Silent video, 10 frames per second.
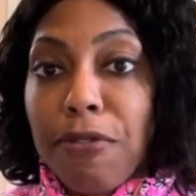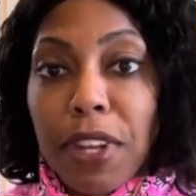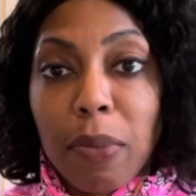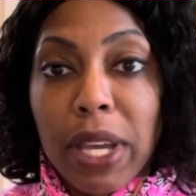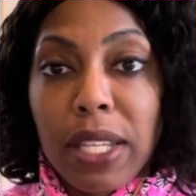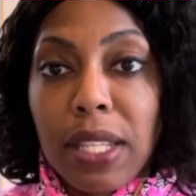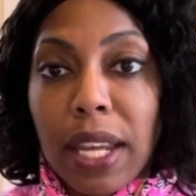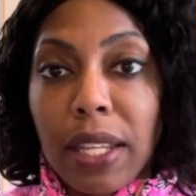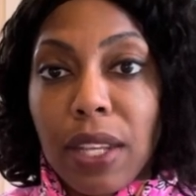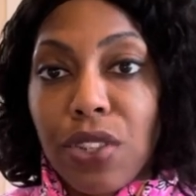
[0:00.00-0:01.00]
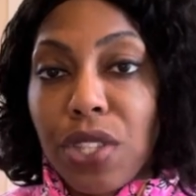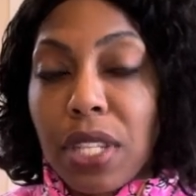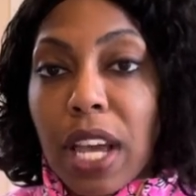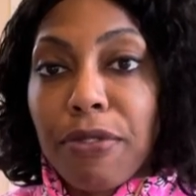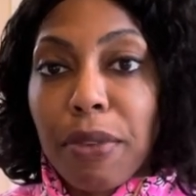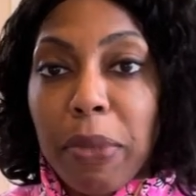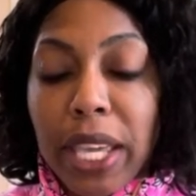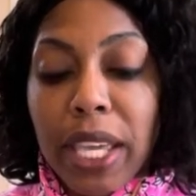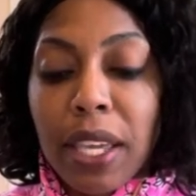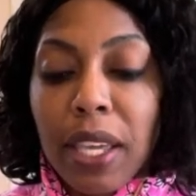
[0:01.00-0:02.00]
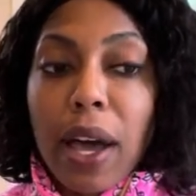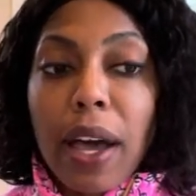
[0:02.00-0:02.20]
fitting my aesthetic. They're just not for me.